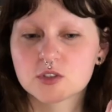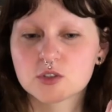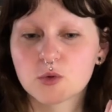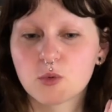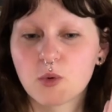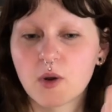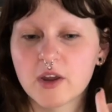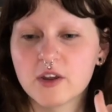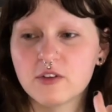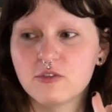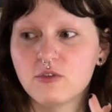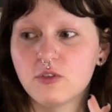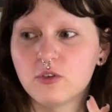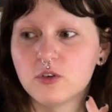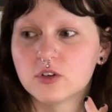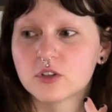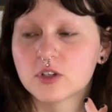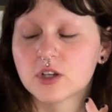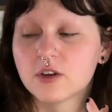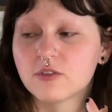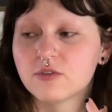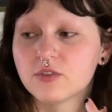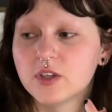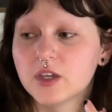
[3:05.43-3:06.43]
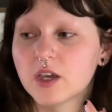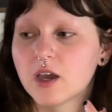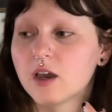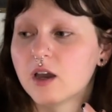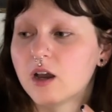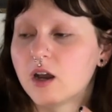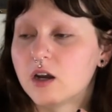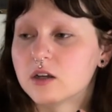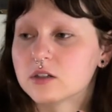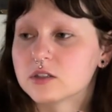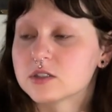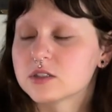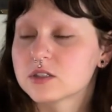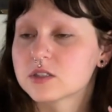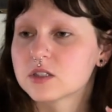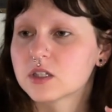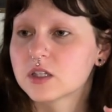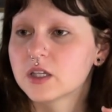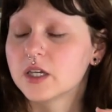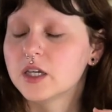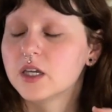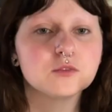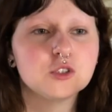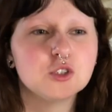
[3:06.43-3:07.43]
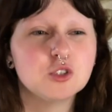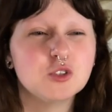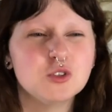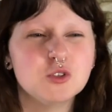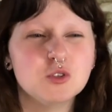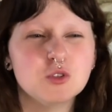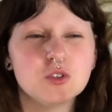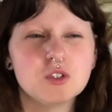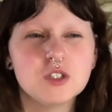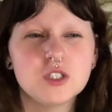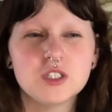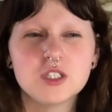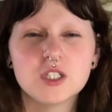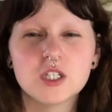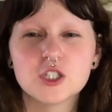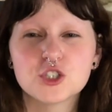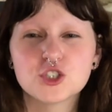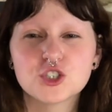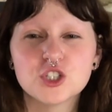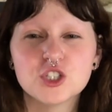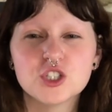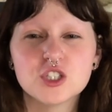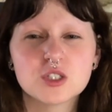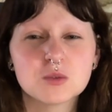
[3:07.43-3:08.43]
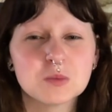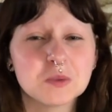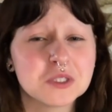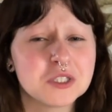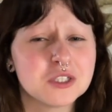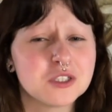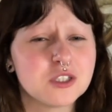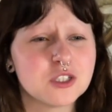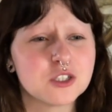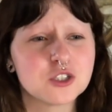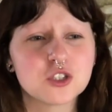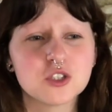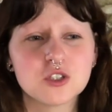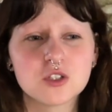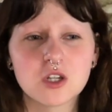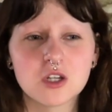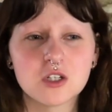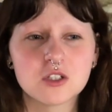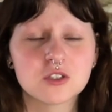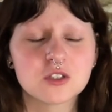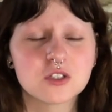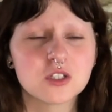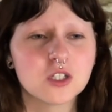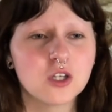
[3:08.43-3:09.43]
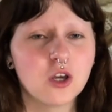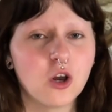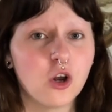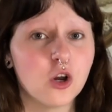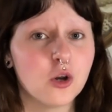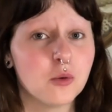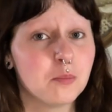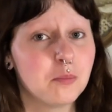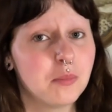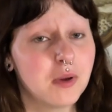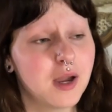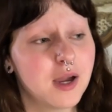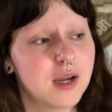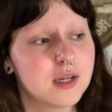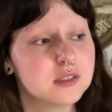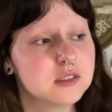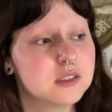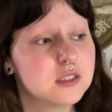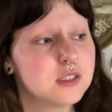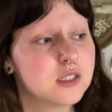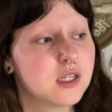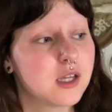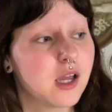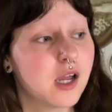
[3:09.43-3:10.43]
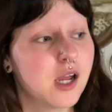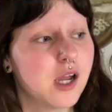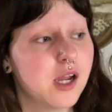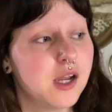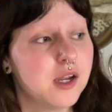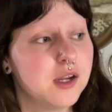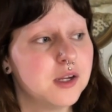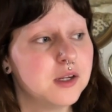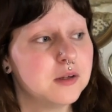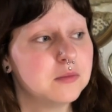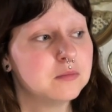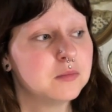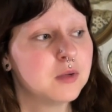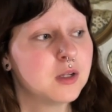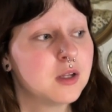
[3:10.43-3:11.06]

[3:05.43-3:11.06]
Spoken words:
quite full enough yet, honestly. Do the dishes, but the dishes honestly aren't bad today.